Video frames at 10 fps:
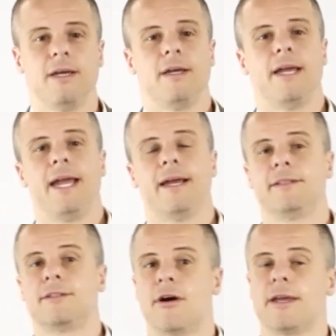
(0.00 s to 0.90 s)

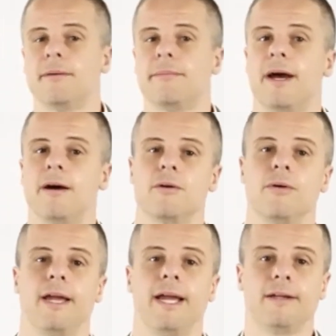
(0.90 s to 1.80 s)
And talking about
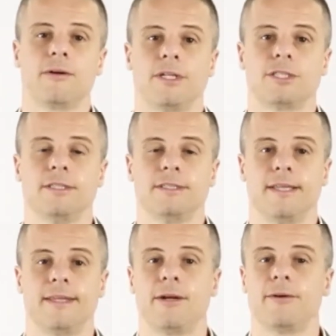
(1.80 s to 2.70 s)
questions
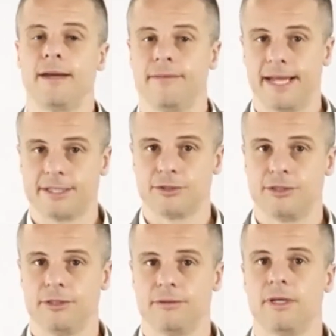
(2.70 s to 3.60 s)
that they don't have the answer
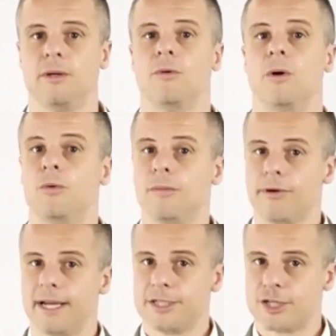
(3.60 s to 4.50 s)
to. Well, we'll
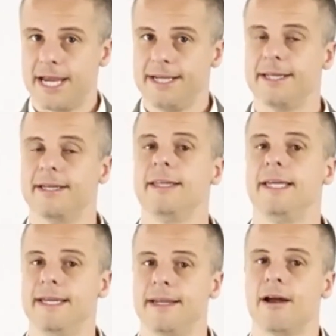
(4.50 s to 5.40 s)
bring Jane
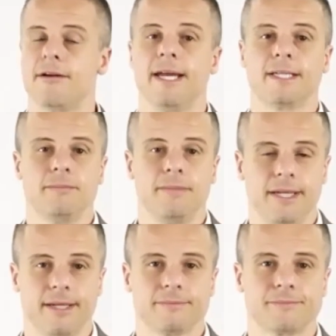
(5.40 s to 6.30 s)
in our next meeting.